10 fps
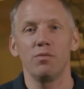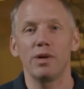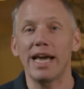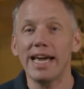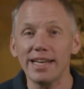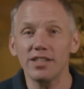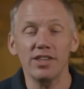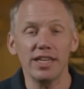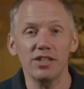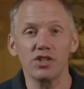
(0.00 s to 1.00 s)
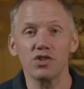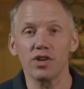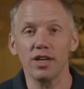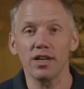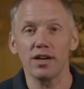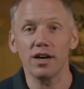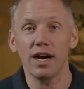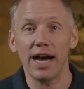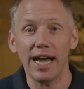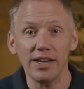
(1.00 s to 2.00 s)
When I got into the industry,
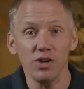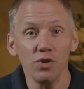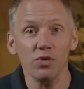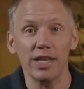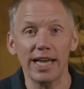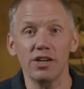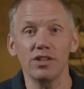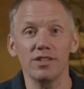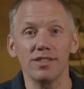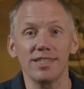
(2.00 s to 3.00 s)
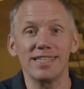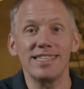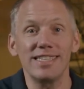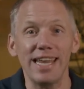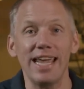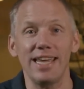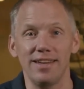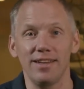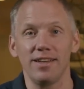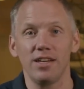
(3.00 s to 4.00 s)
I knew that I couldn't
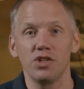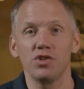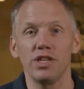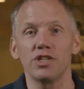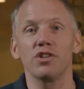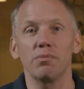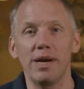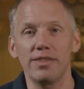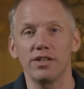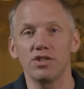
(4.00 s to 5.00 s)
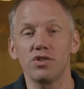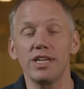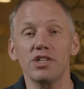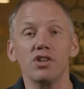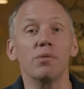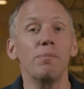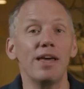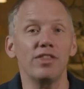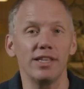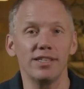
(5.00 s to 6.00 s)
sustain traditional methods. Traditional
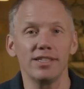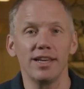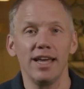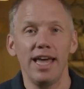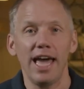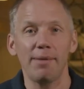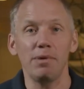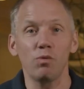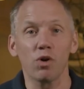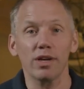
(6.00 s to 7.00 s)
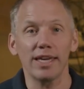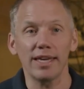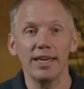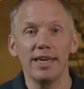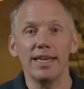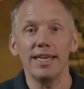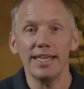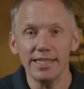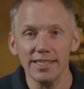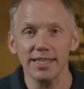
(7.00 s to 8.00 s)
methods had me working
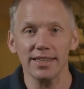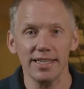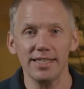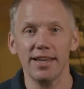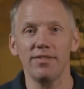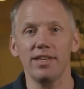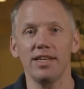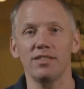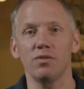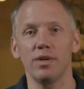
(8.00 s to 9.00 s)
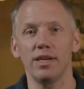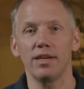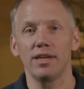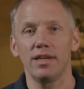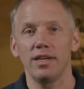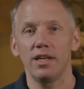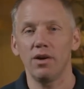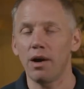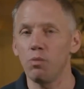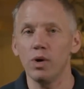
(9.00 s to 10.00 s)
instantly seven days a week. You
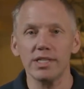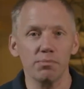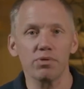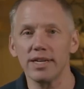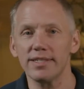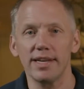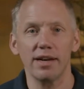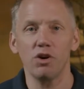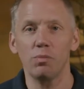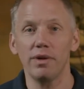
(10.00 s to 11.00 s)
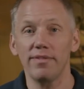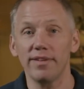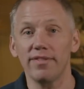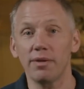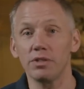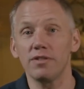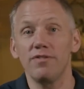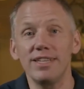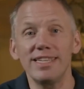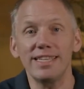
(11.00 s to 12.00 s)
know, I wasn't present at home even if I was
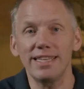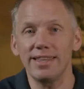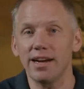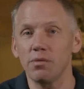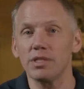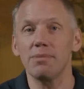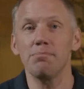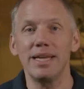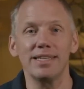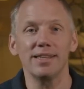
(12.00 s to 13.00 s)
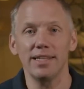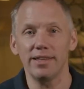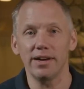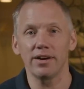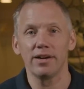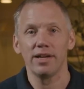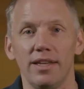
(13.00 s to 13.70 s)
physically there, I wasn't mentally there.